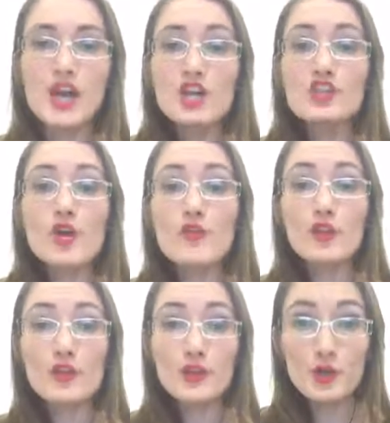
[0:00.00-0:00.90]
So for
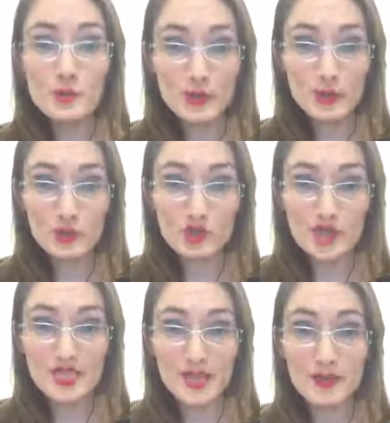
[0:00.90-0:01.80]
the new people who
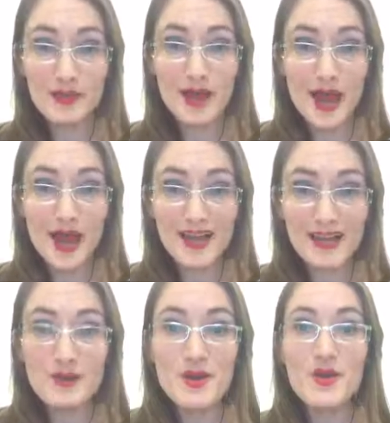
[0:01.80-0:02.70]
just came in,
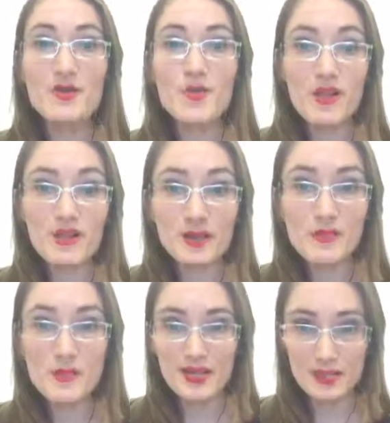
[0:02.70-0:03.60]
hi and
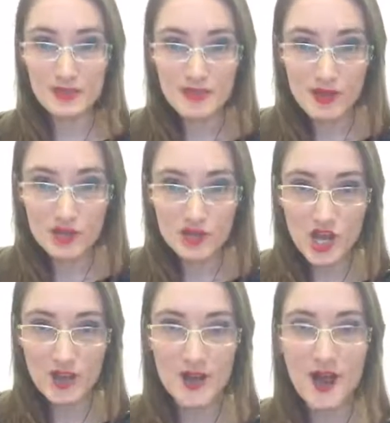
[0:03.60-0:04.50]
welcome. My name is
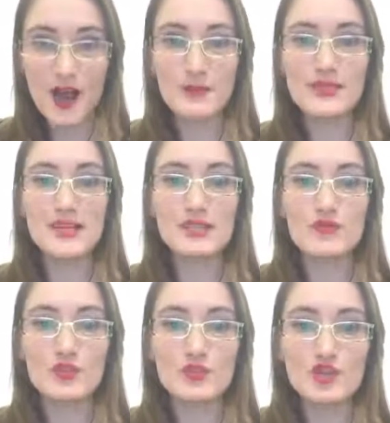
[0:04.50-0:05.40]
DrZhana. I'm a sex
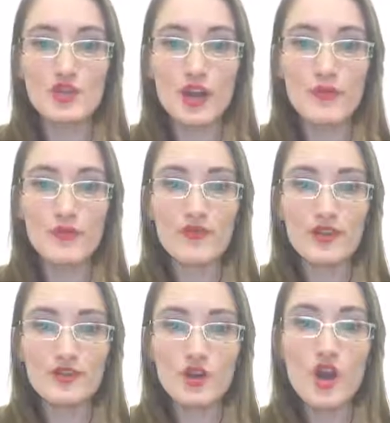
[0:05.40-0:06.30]
researcher and
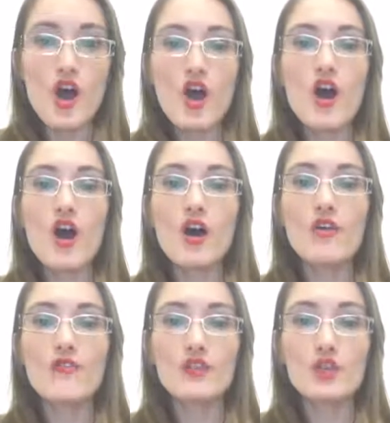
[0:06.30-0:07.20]
professor
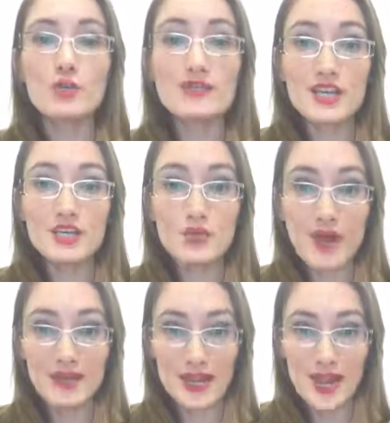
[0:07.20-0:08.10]
of human
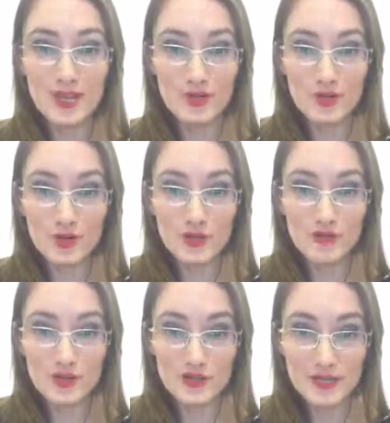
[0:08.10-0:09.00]
sexuality at New York
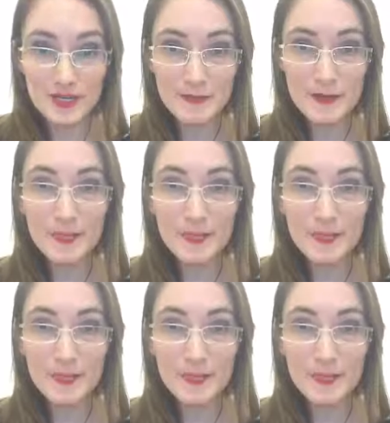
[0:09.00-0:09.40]
University.